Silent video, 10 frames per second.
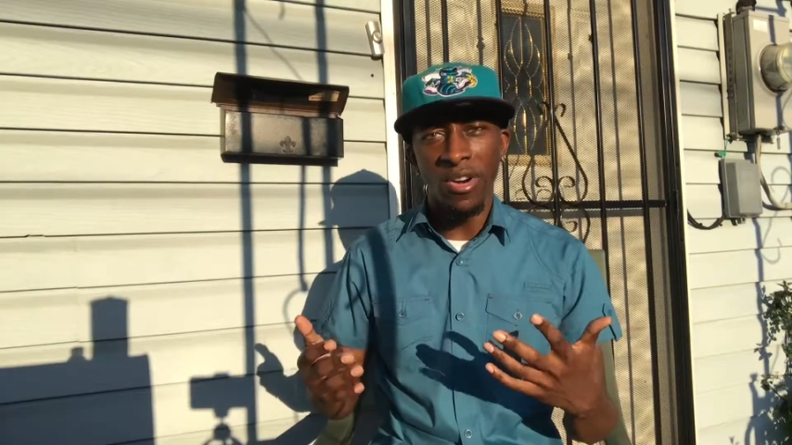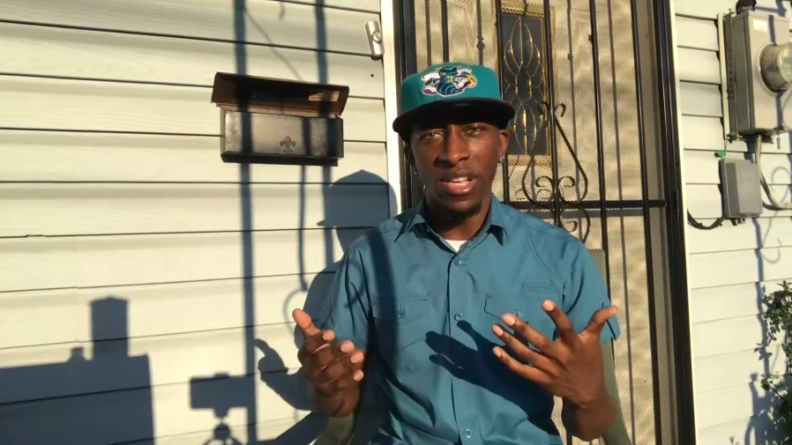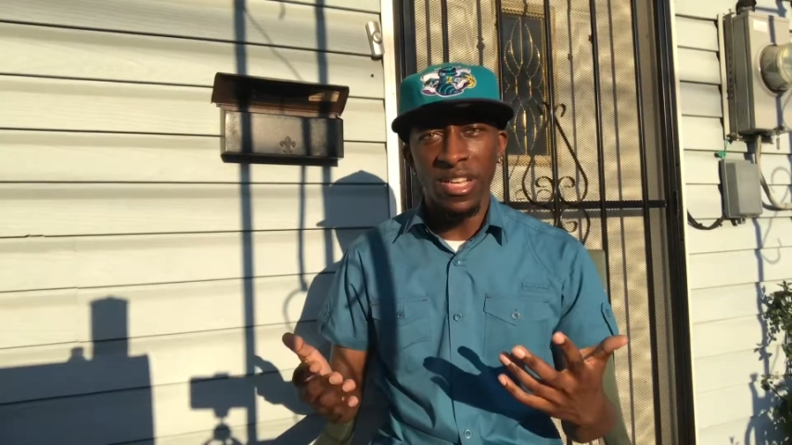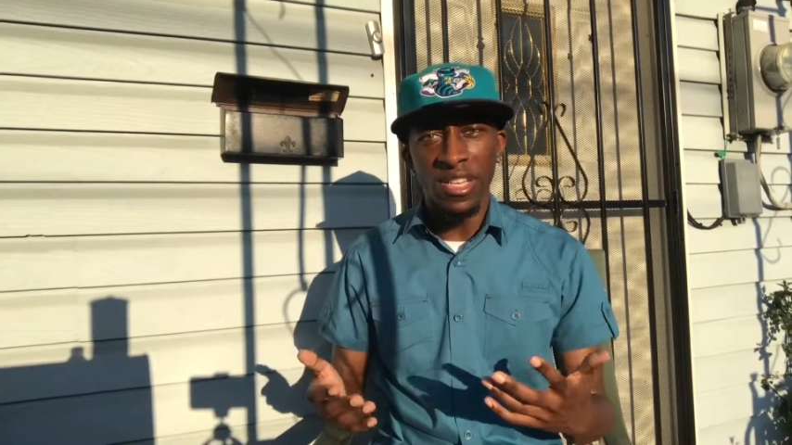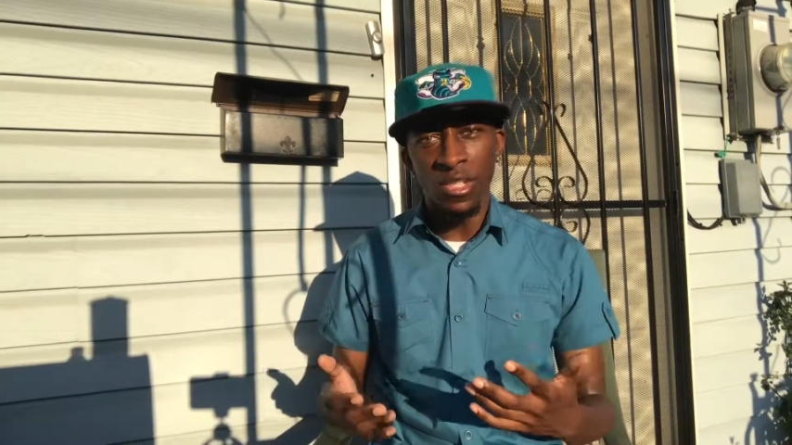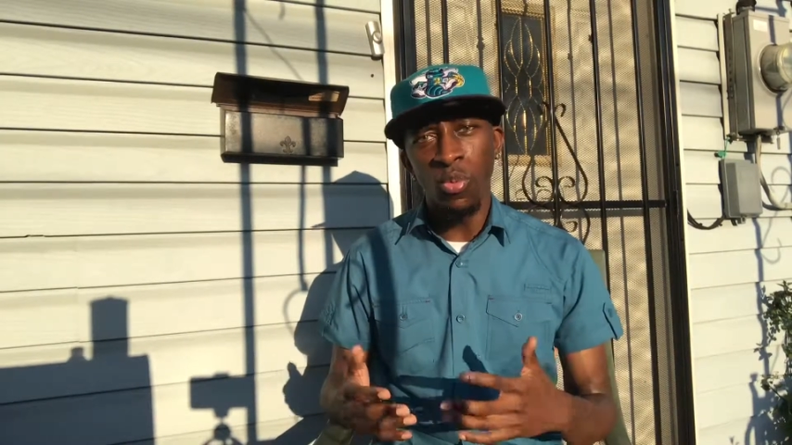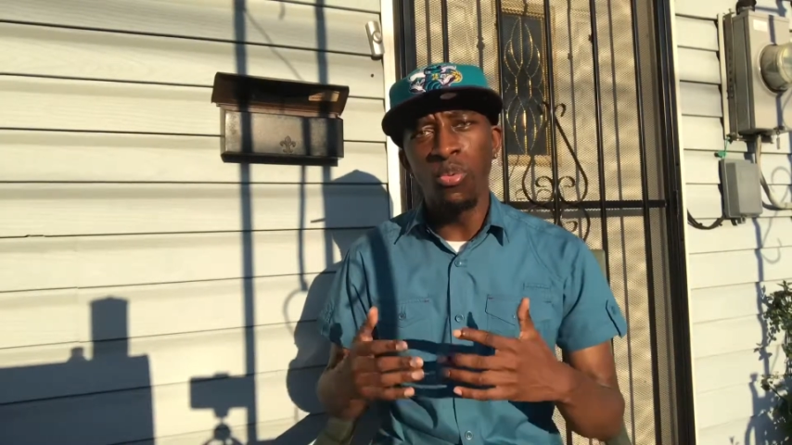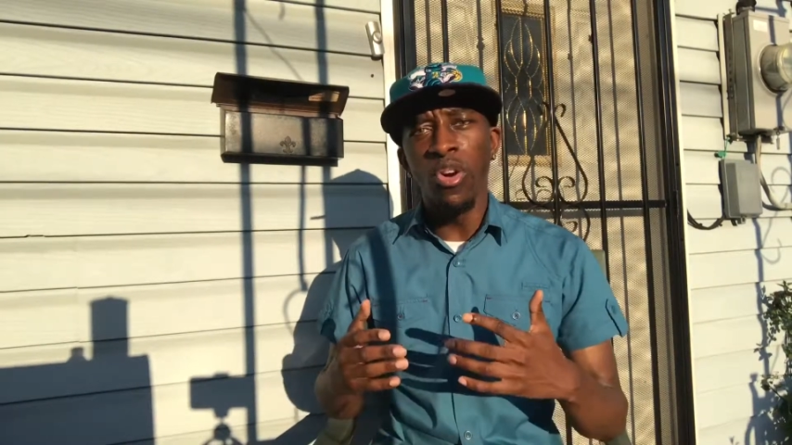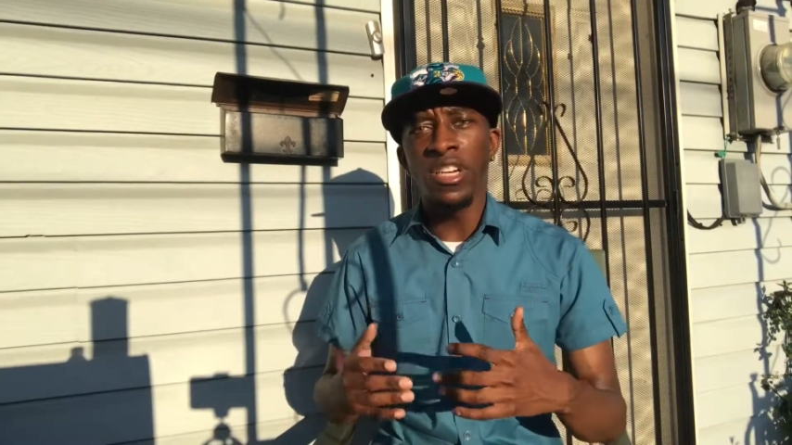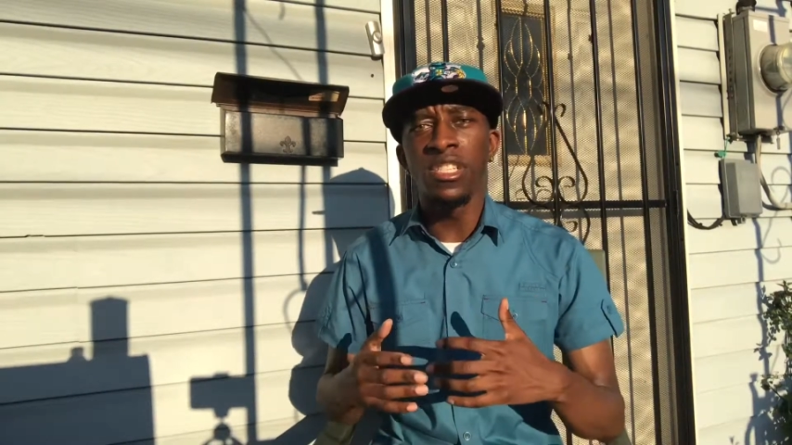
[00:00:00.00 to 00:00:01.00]
it is we
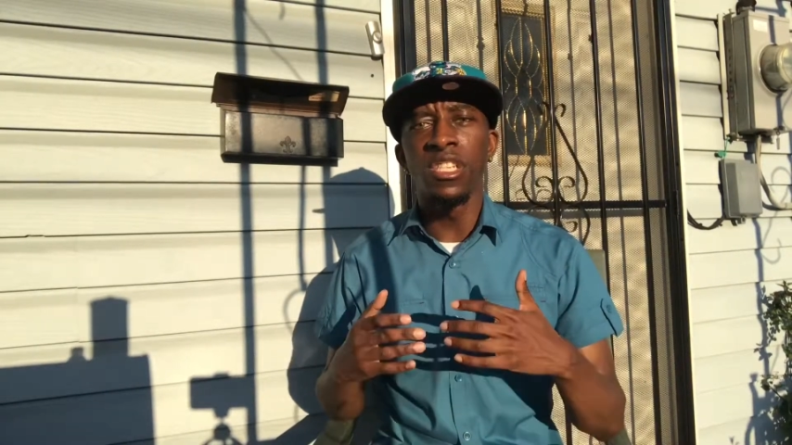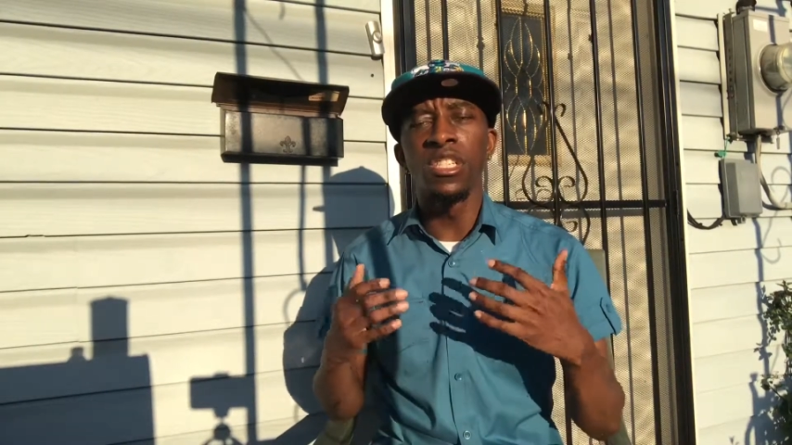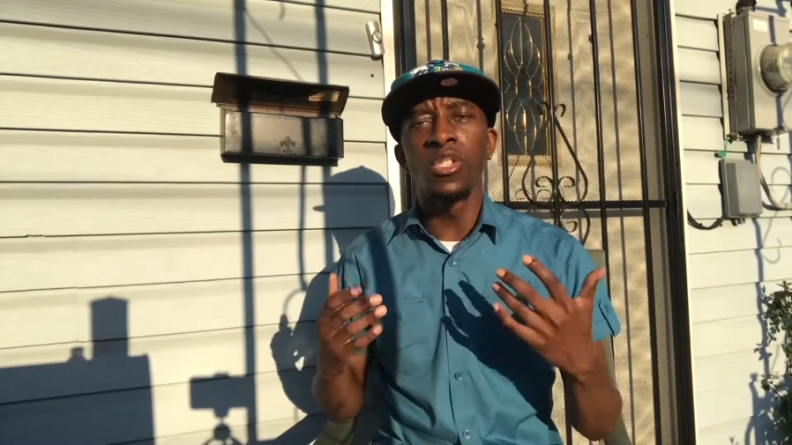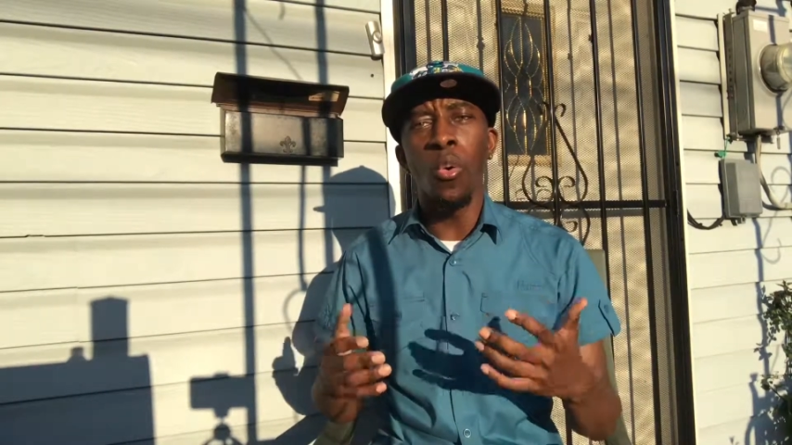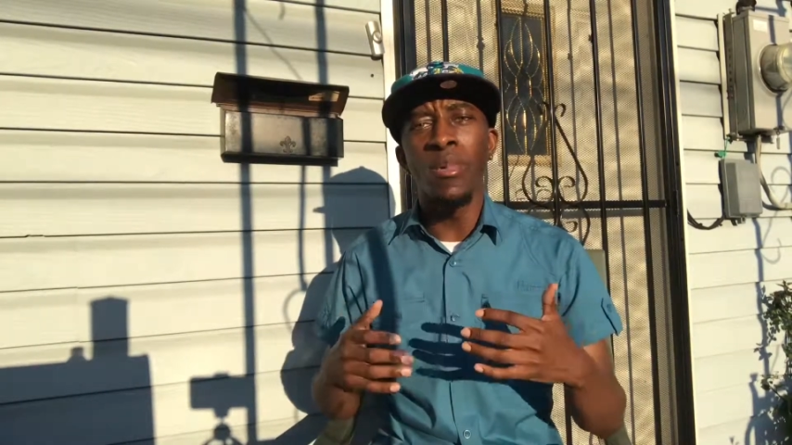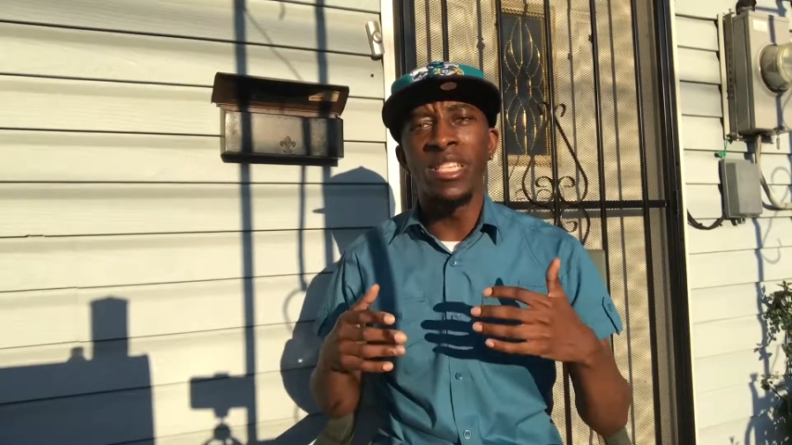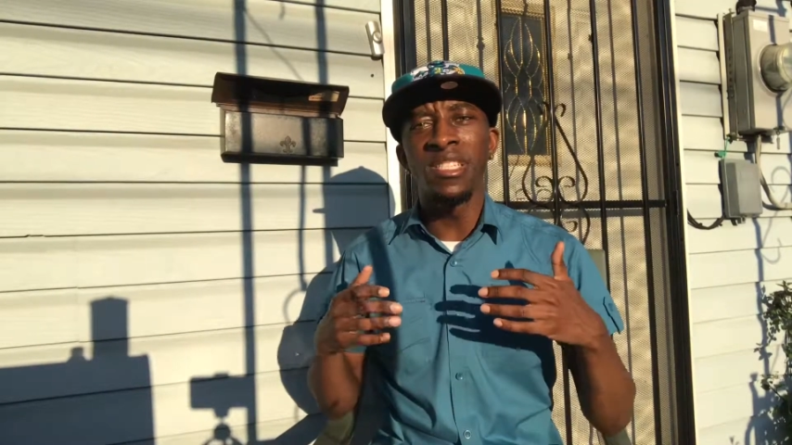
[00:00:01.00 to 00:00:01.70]
run into so many